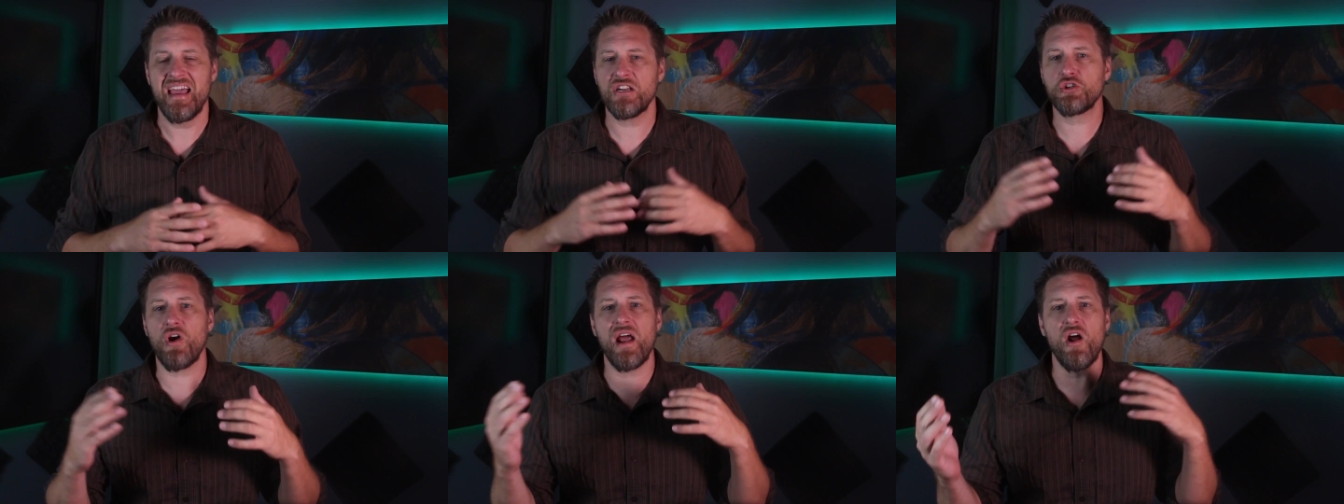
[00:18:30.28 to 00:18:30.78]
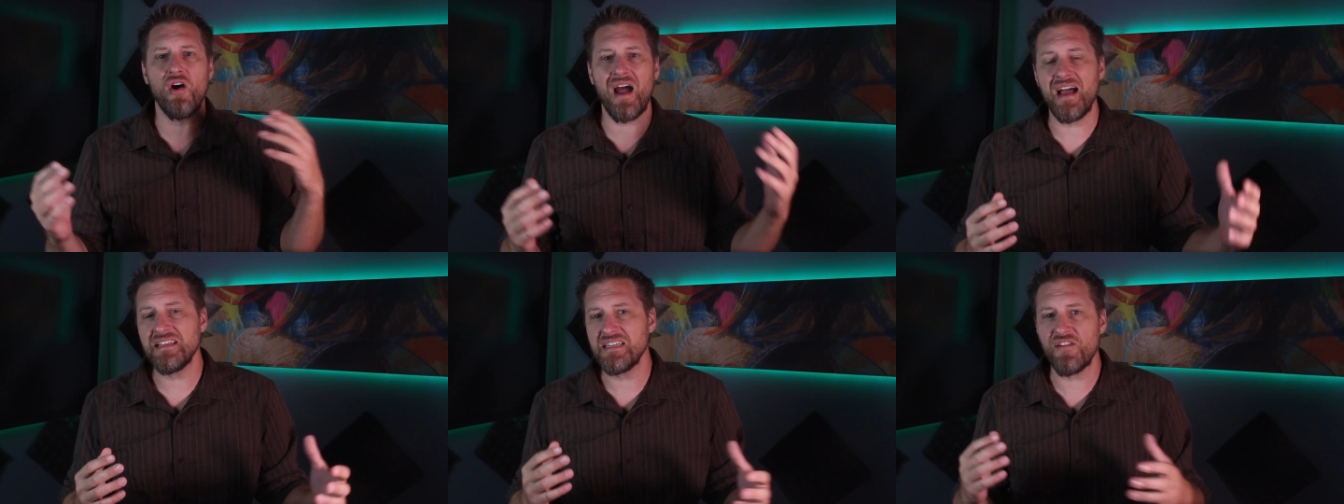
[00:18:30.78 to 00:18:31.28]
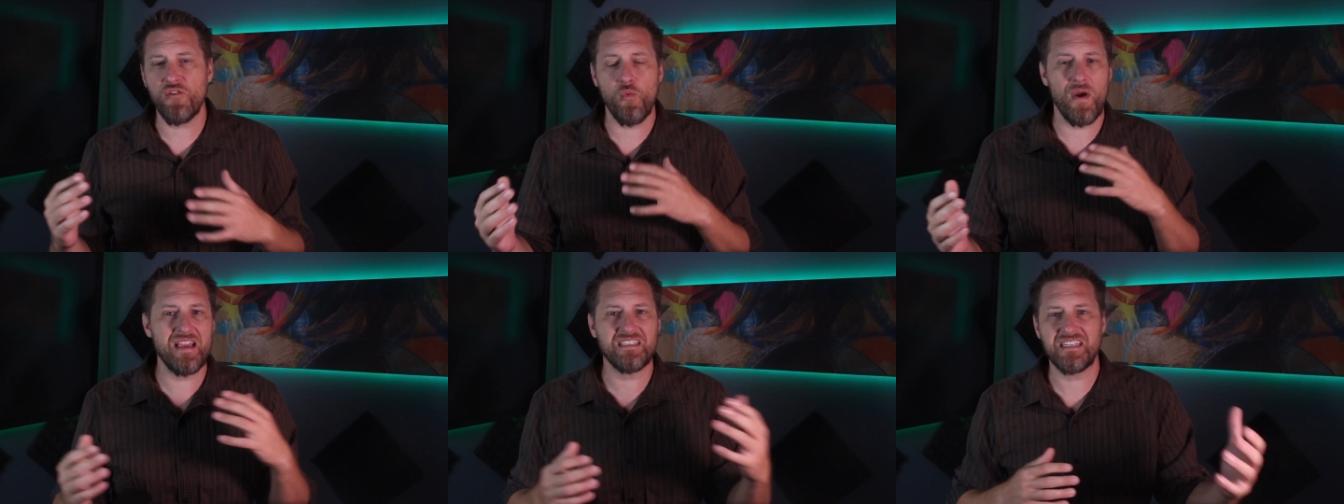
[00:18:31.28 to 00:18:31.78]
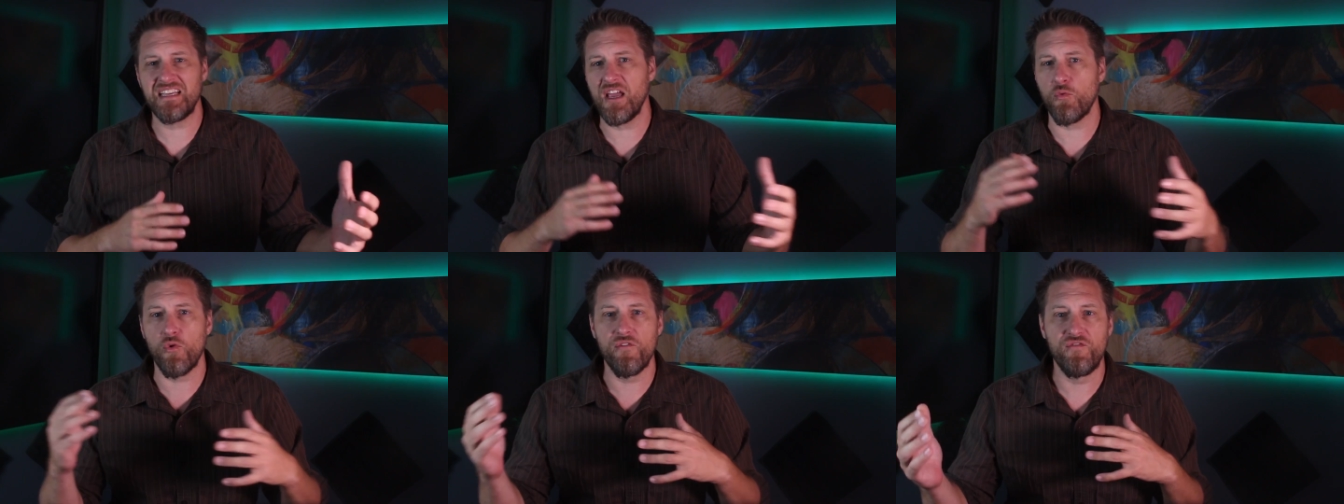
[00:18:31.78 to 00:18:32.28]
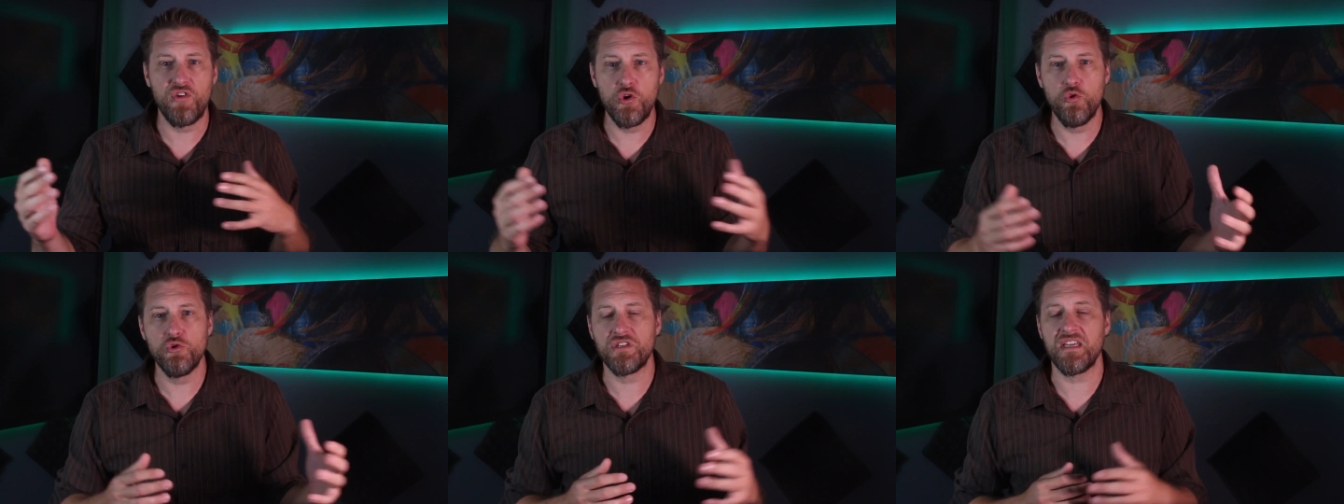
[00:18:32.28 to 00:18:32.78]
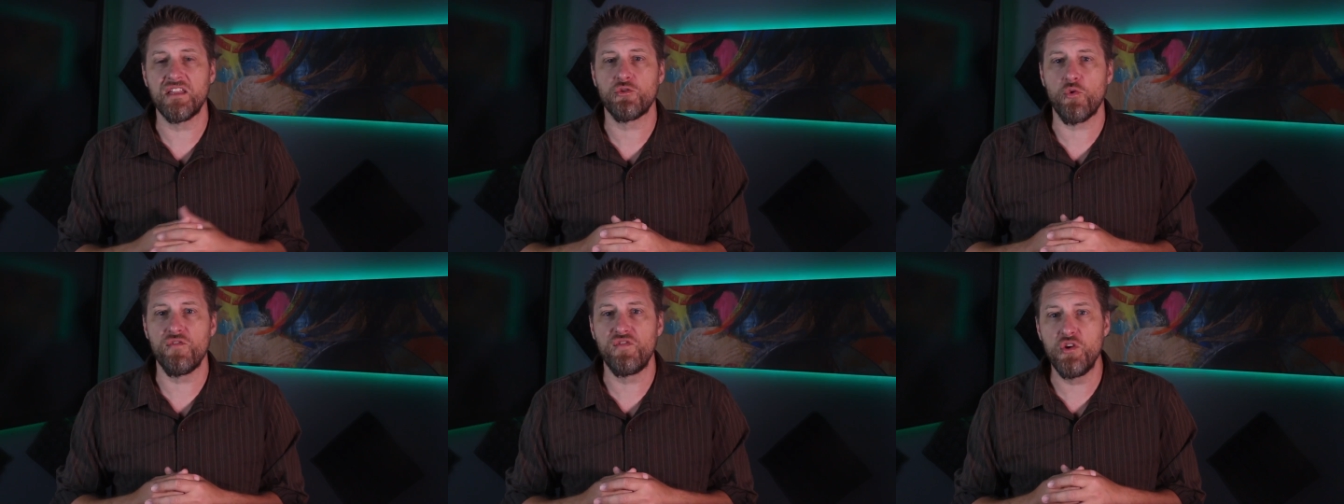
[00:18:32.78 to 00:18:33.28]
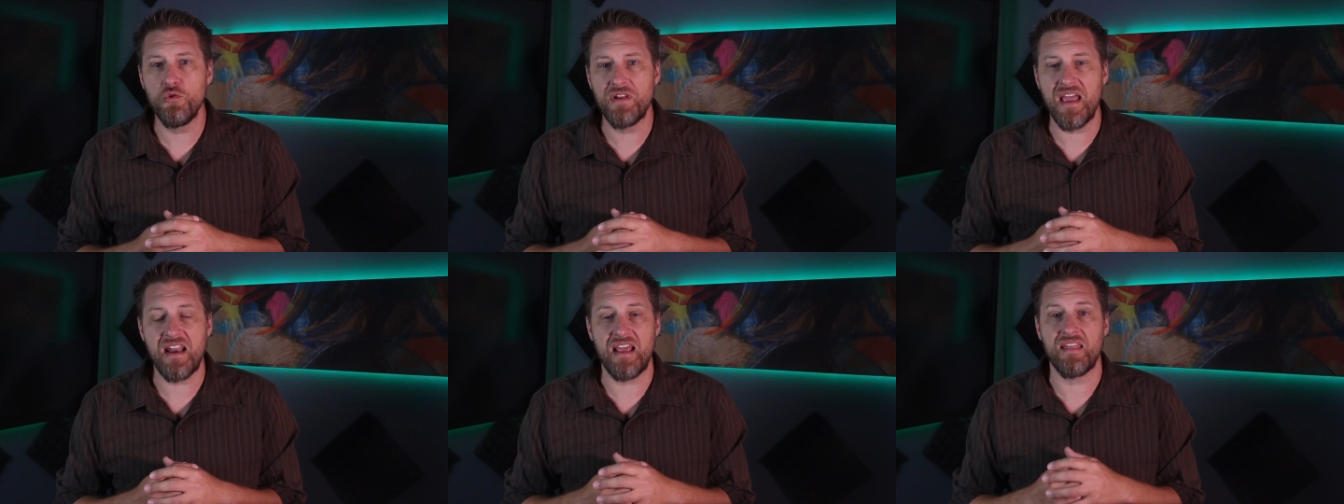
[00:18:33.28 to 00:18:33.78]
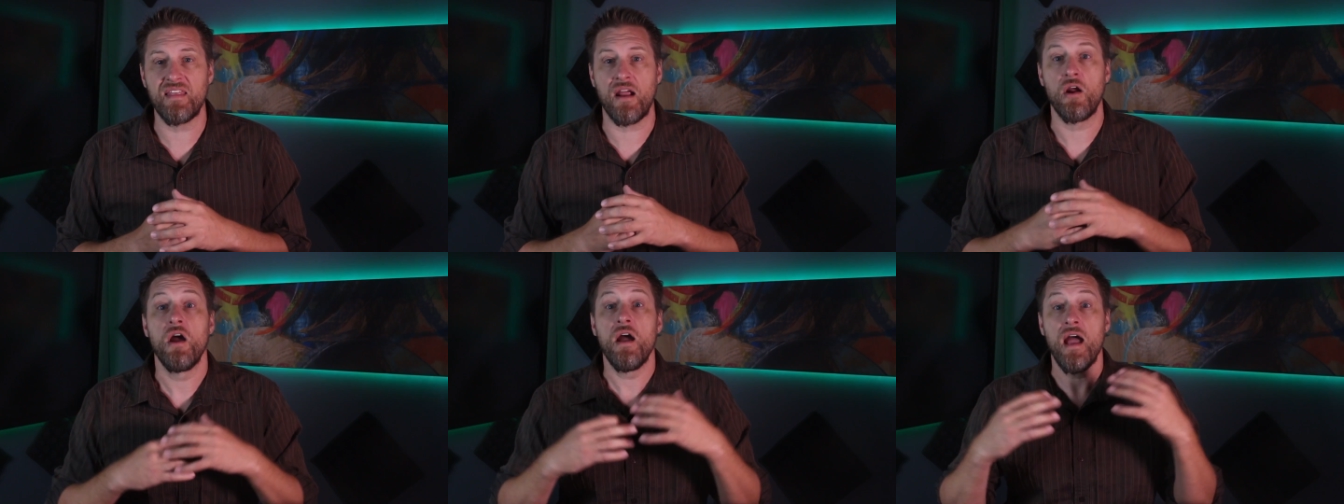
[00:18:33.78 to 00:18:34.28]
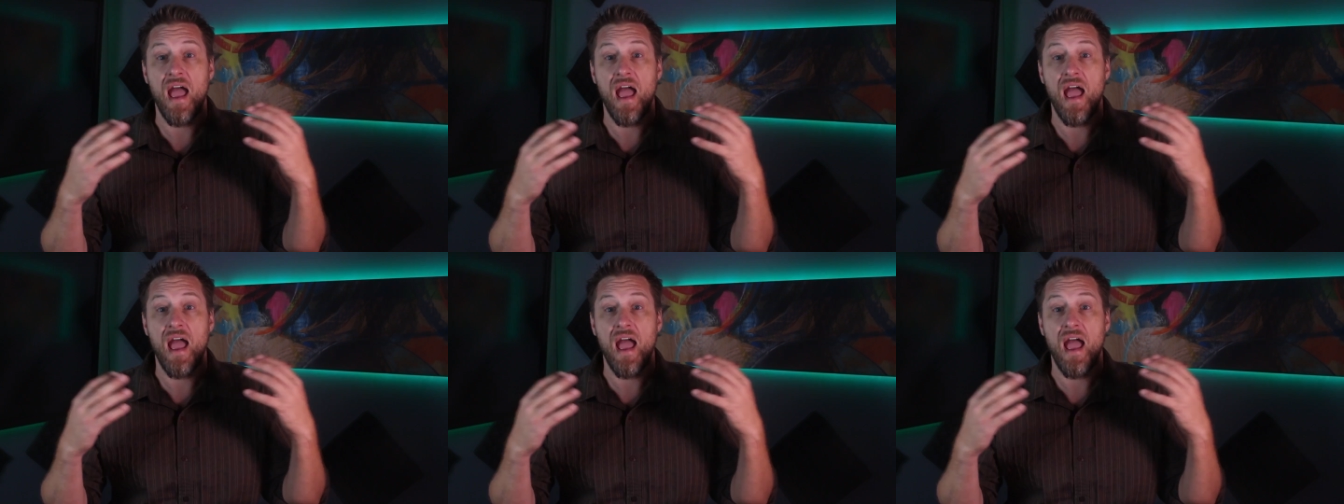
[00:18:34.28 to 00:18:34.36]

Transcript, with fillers: It tried all kinds of different ways to get reviews and get the review data in there.